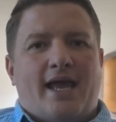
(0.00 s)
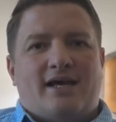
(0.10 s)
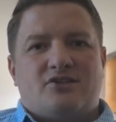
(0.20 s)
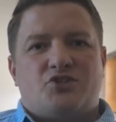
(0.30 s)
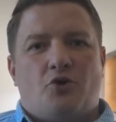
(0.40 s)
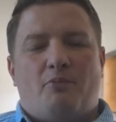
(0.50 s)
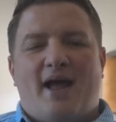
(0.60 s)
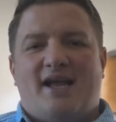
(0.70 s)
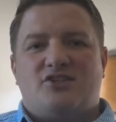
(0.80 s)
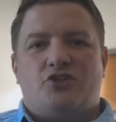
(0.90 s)
And so
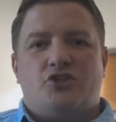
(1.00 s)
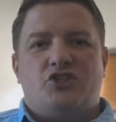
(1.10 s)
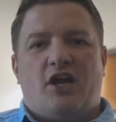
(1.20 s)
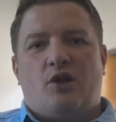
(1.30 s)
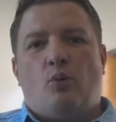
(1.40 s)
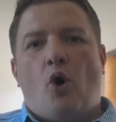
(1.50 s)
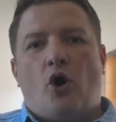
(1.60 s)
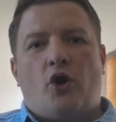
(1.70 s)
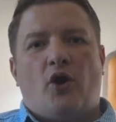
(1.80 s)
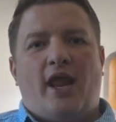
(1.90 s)
Pastor Johnny
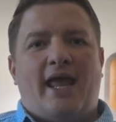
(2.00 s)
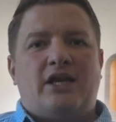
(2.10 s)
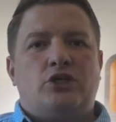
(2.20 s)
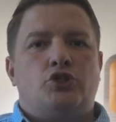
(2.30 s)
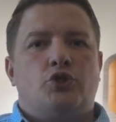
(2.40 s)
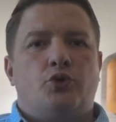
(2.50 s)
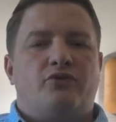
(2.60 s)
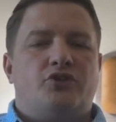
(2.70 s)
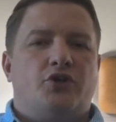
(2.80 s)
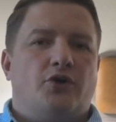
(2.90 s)
Walker and
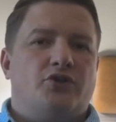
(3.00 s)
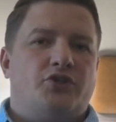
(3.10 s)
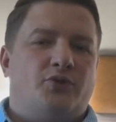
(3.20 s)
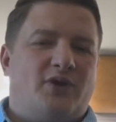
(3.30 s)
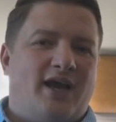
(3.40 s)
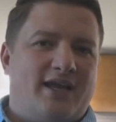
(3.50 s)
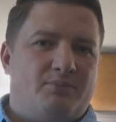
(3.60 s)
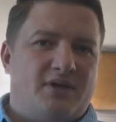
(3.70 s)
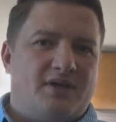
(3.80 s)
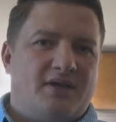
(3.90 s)
Truth Church
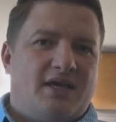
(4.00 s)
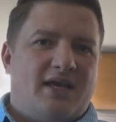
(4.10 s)
Yucaipa